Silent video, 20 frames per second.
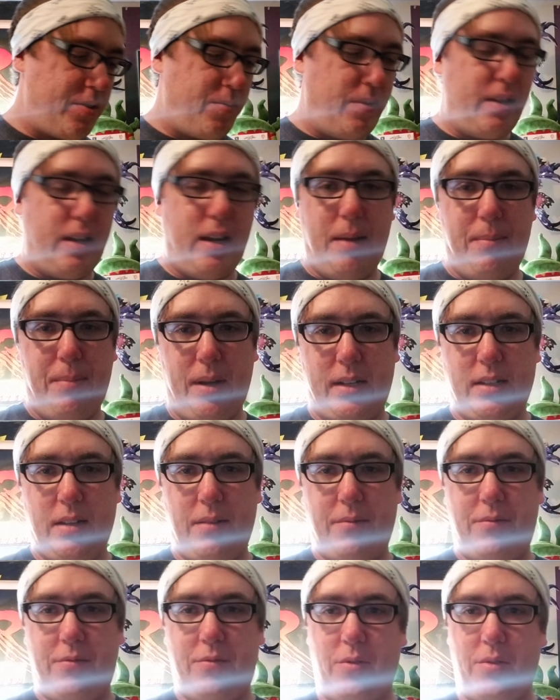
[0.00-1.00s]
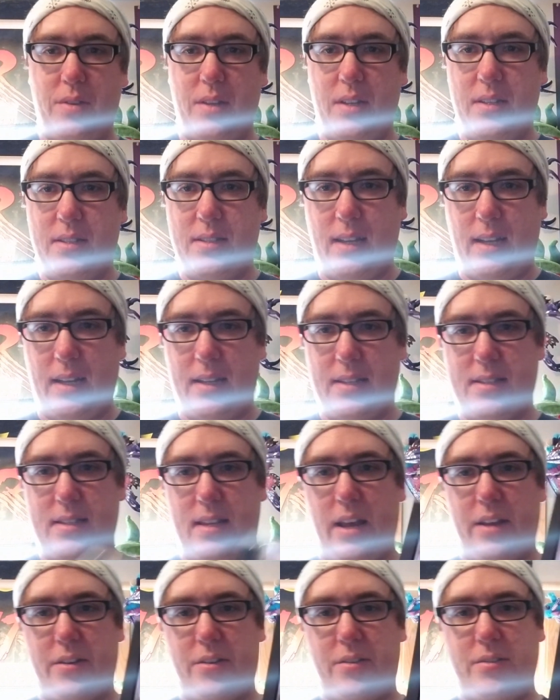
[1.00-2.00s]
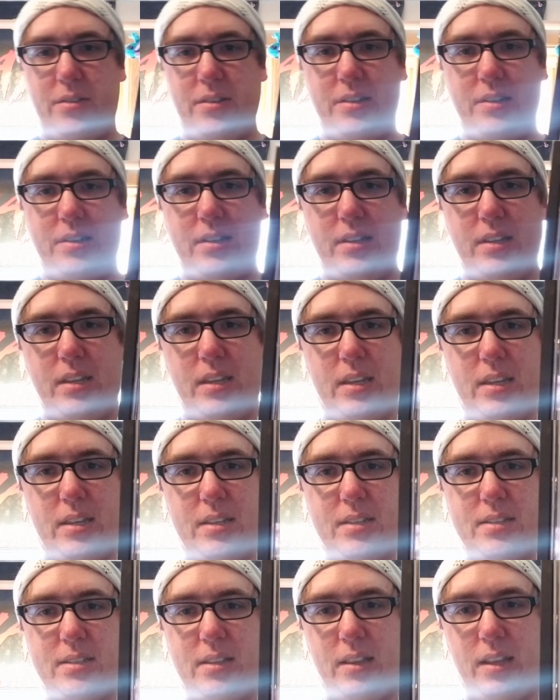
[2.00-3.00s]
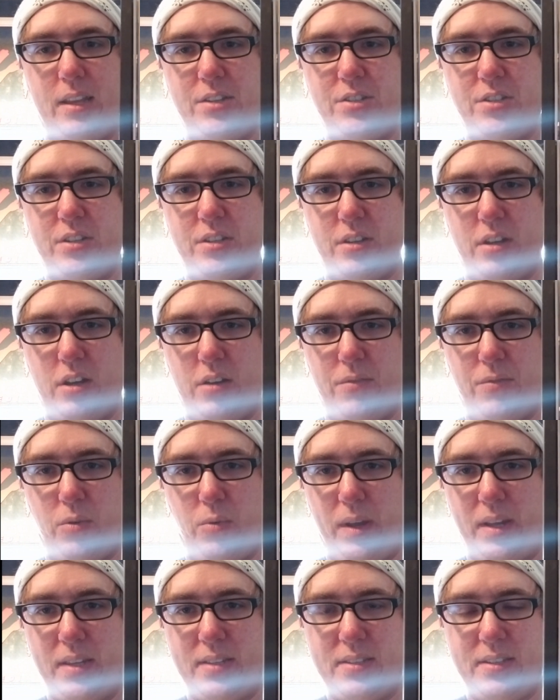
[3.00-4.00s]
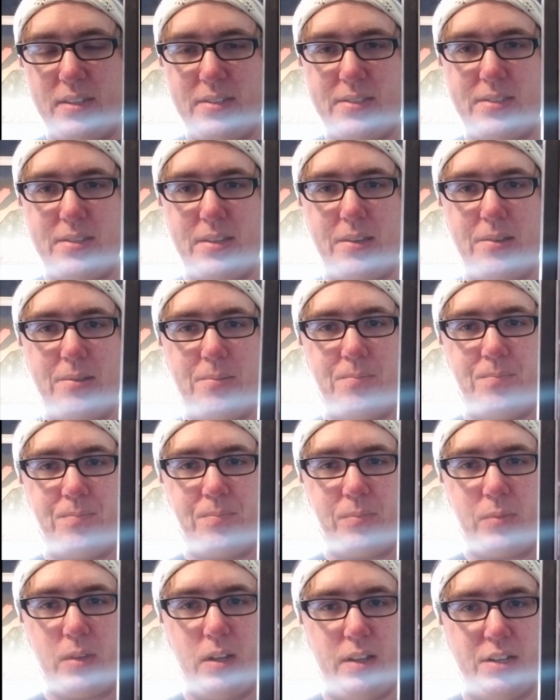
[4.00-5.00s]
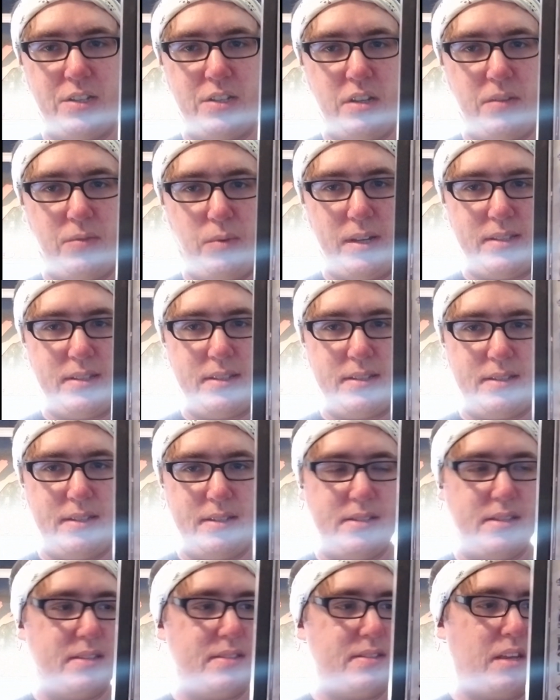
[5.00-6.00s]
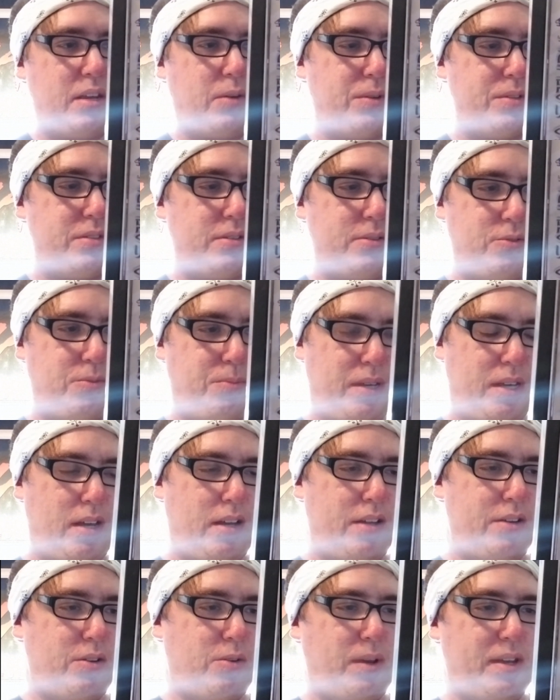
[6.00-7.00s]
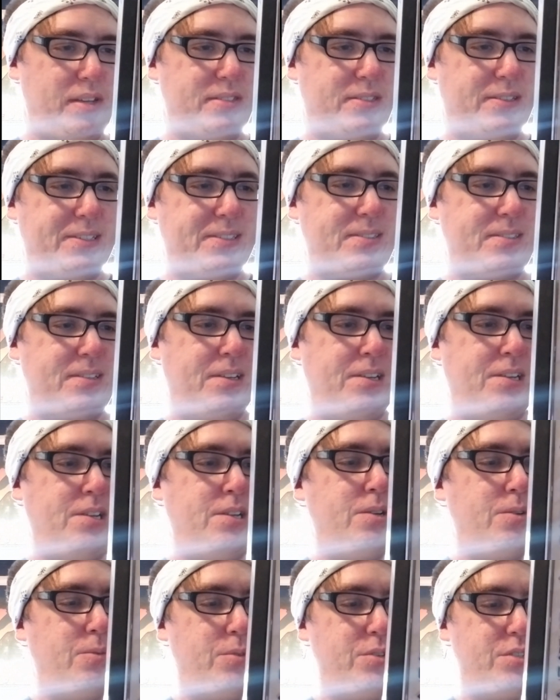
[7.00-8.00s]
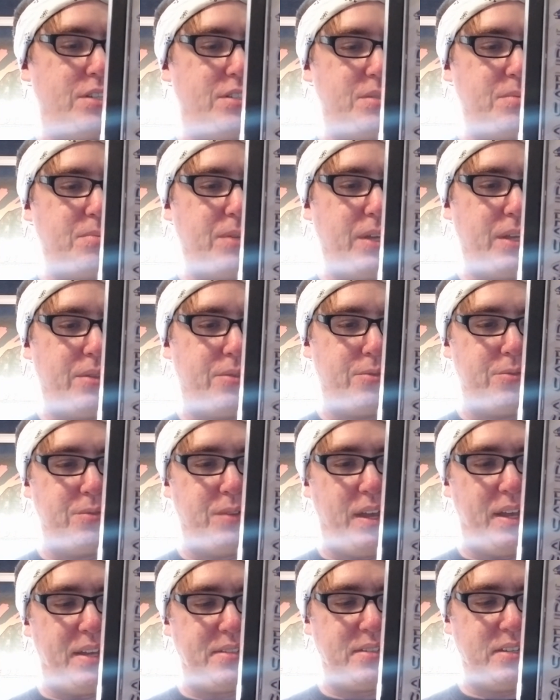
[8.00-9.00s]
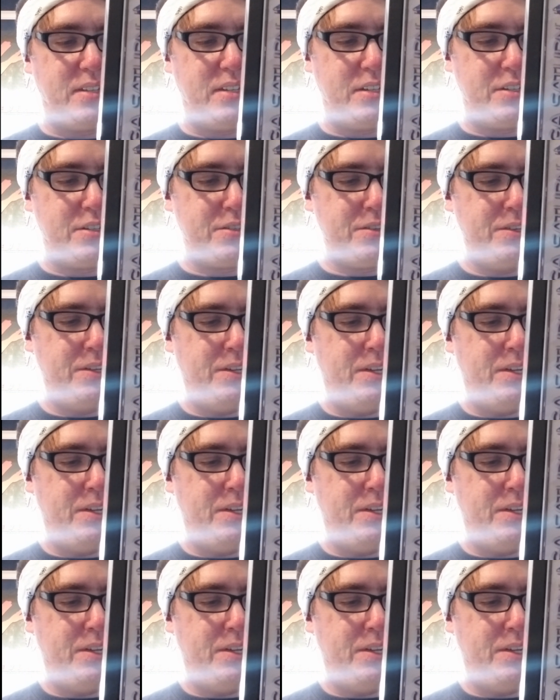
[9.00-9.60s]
one that I picked up for the Sega Saturn is Legend of Oasis. Legend of Oasis is the sequel to Beyond Oasis, which I just played through last year.